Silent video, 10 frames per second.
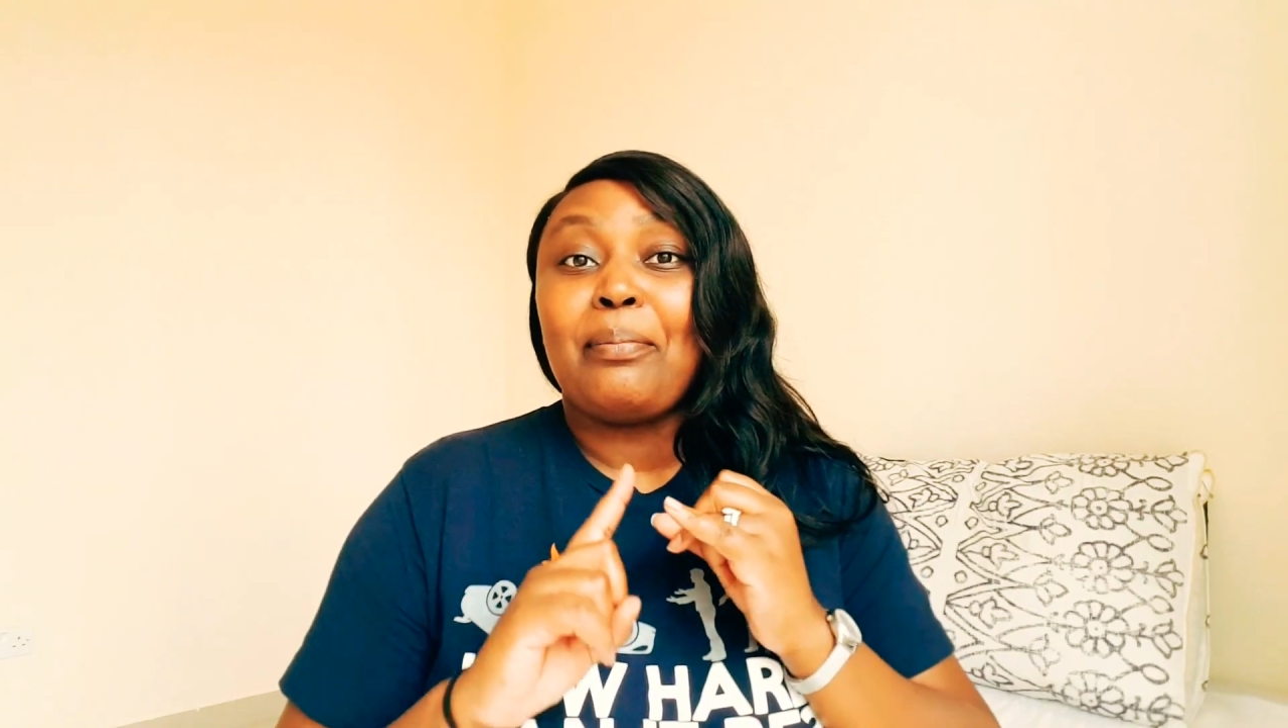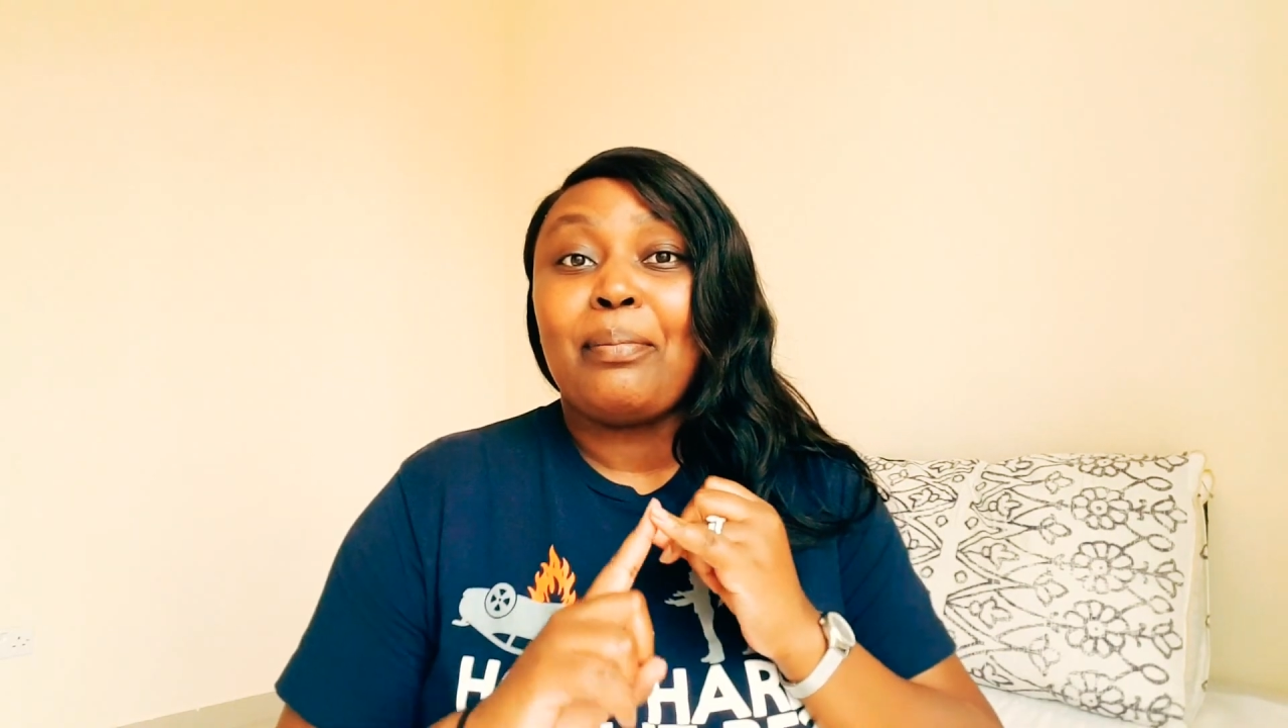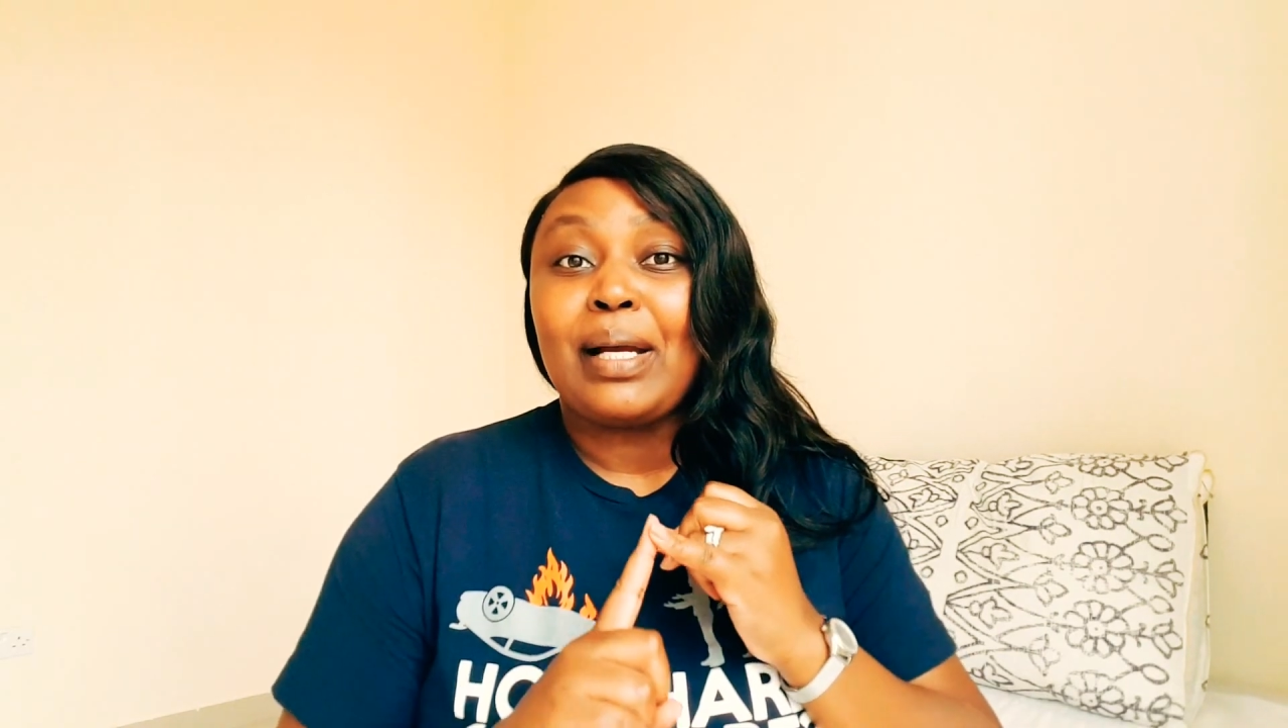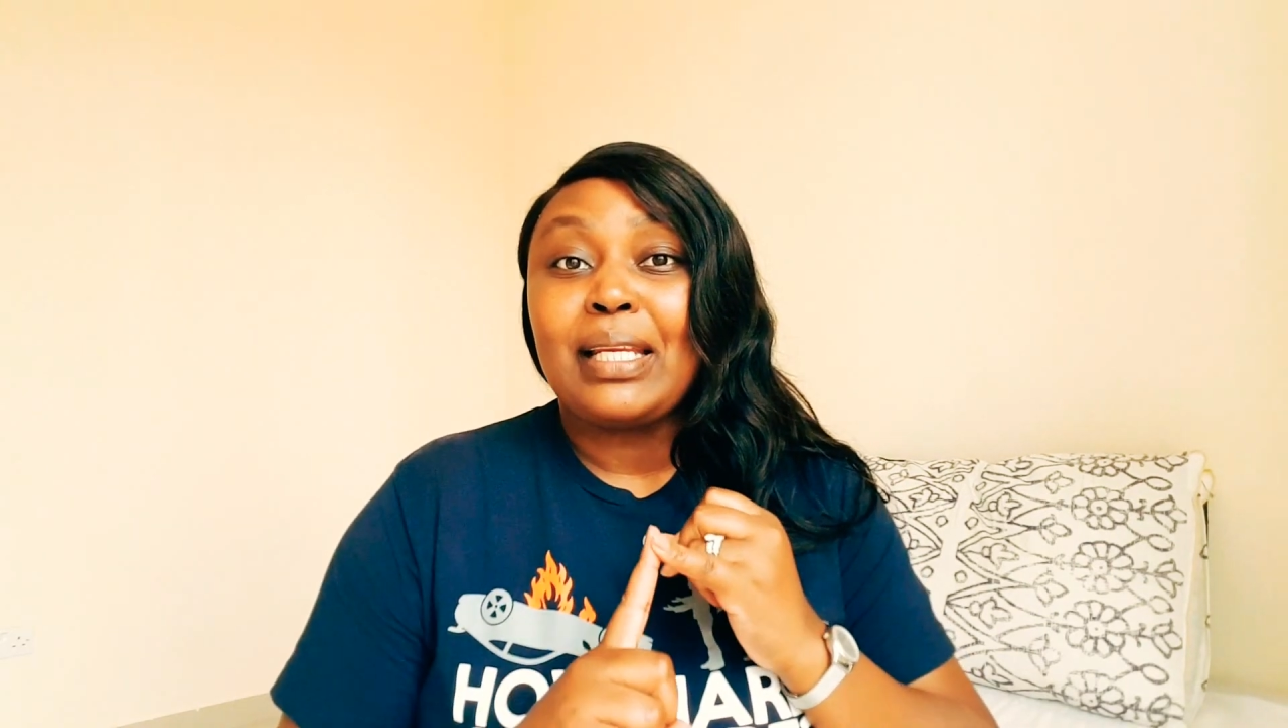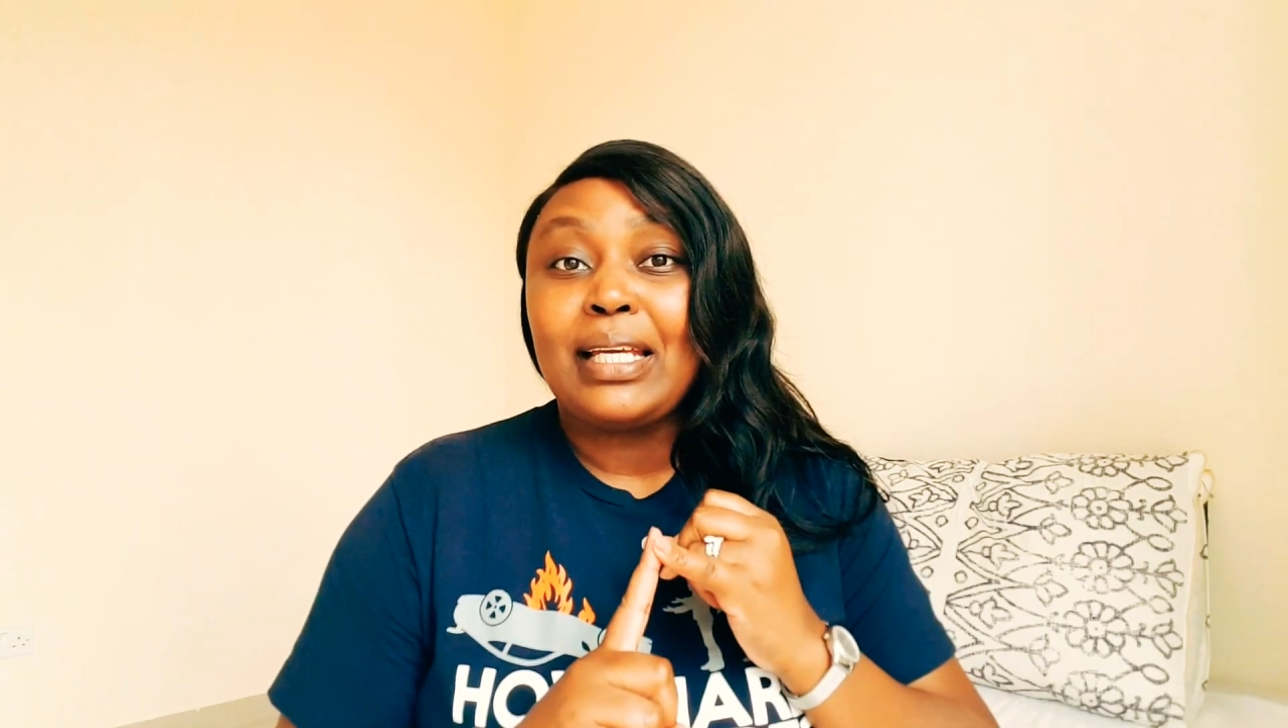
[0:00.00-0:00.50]

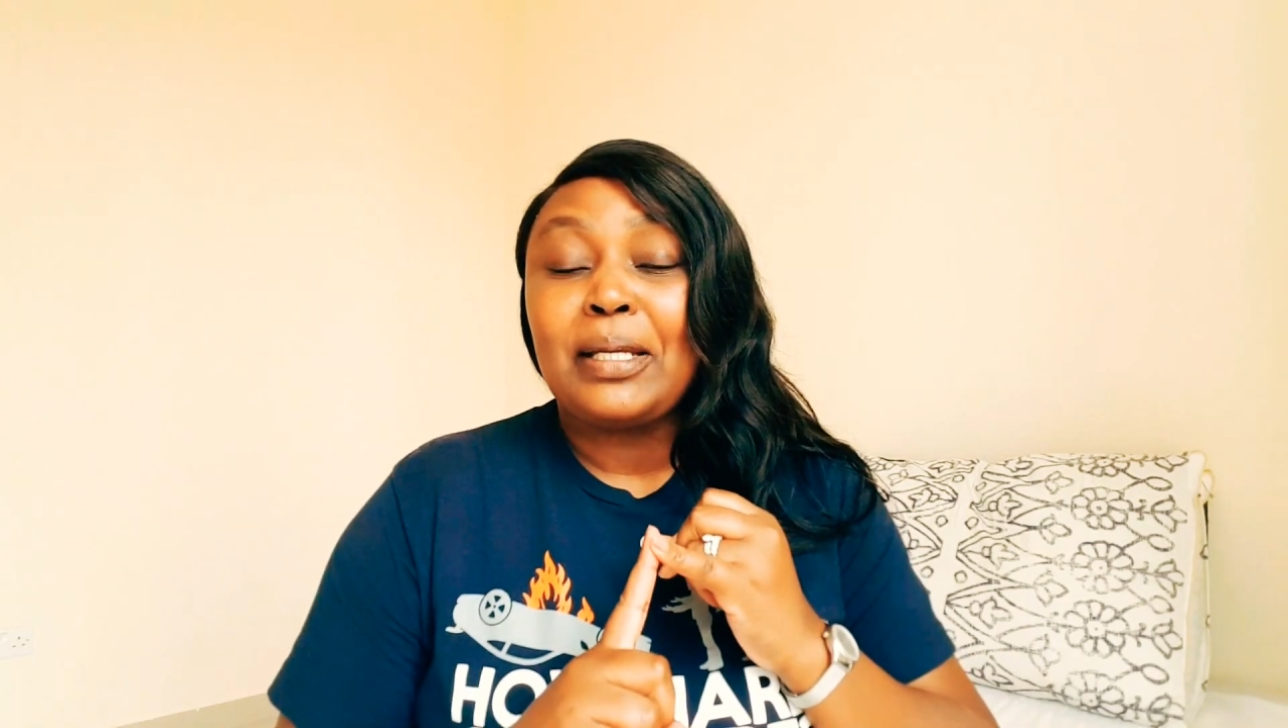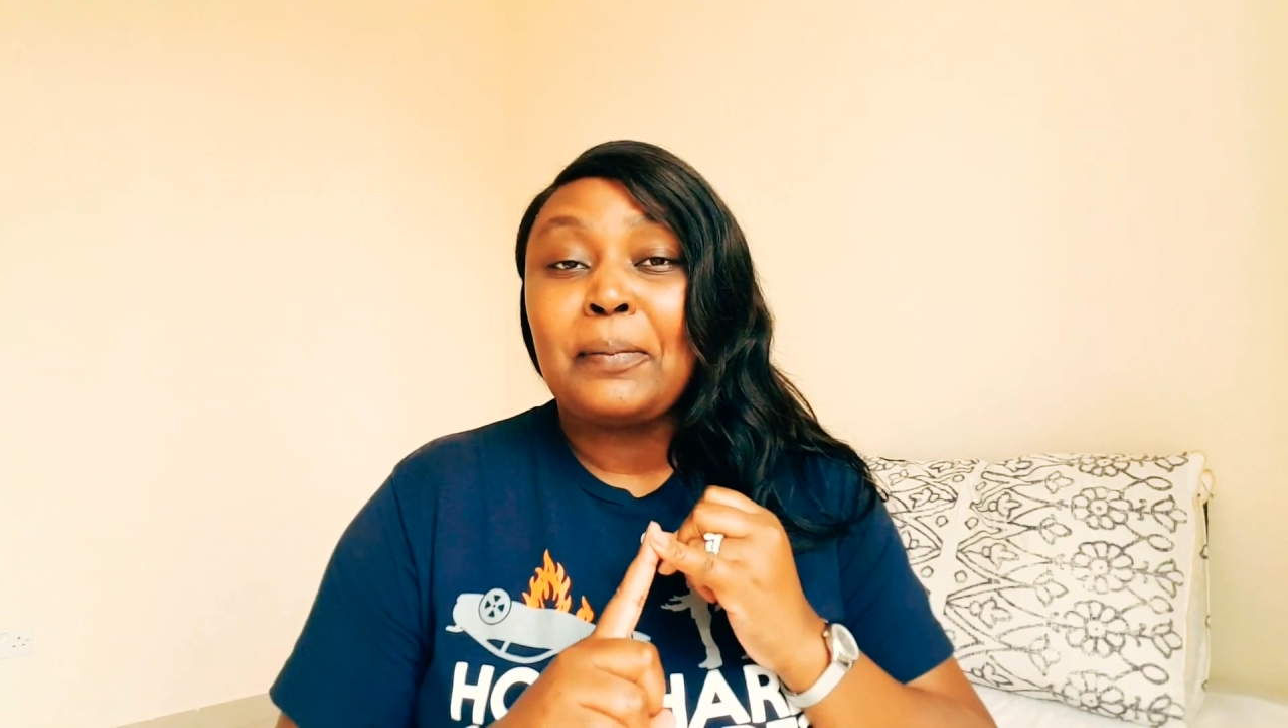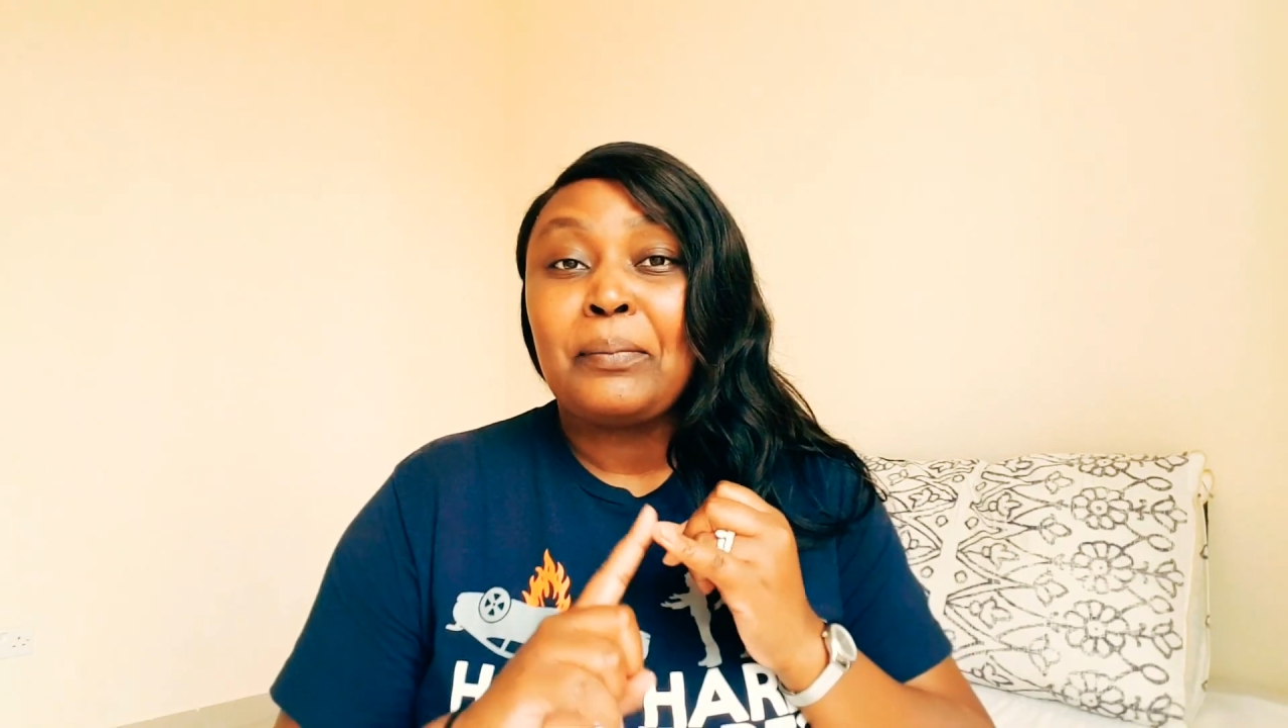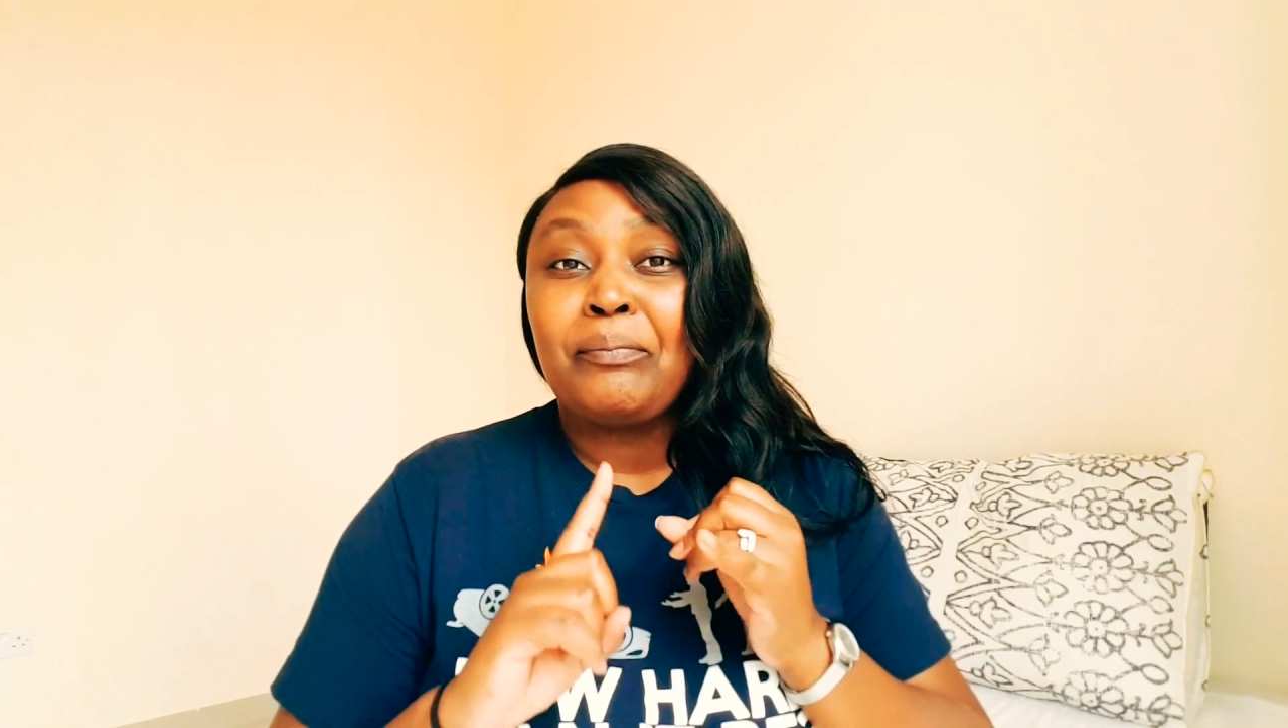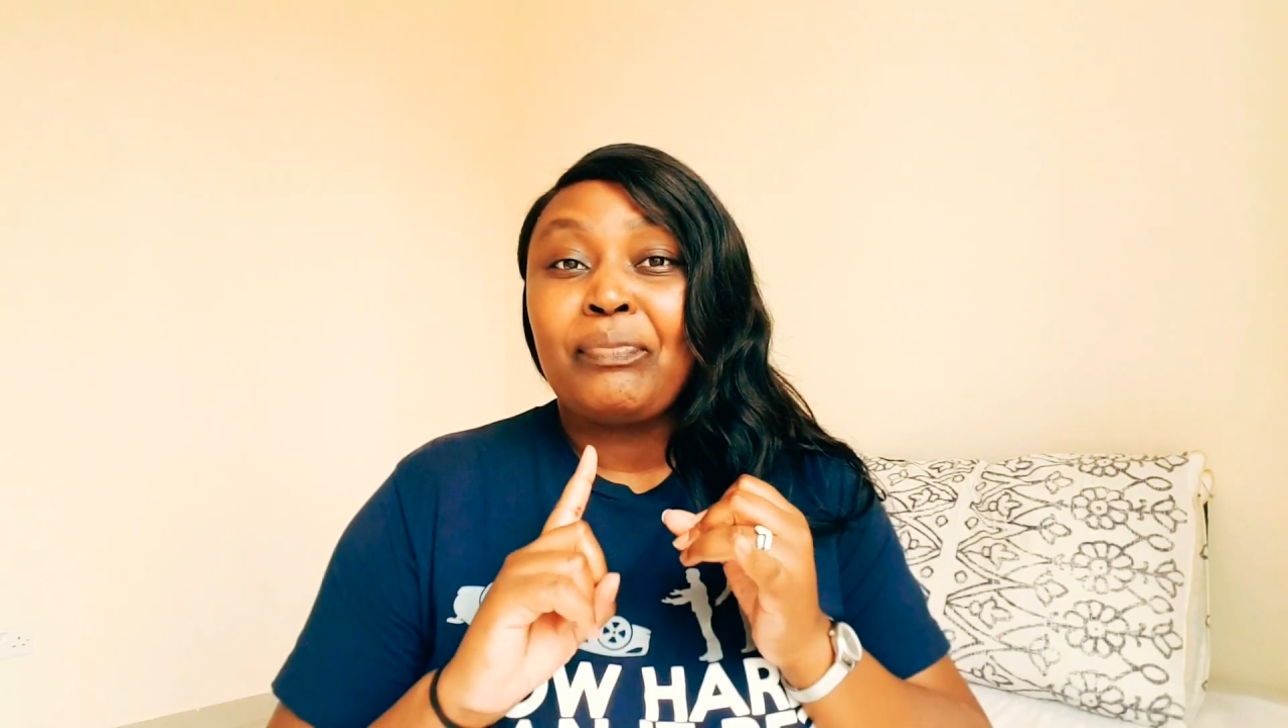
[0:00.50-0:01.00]

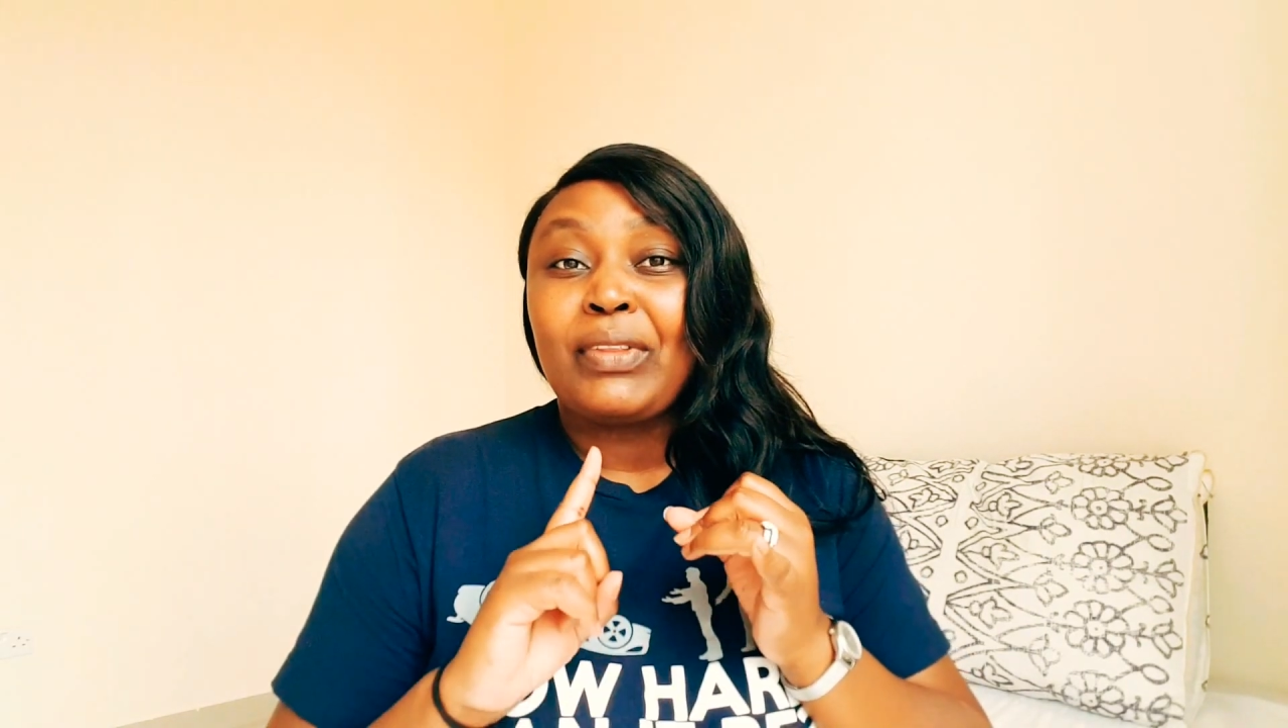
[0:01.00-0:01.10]
money,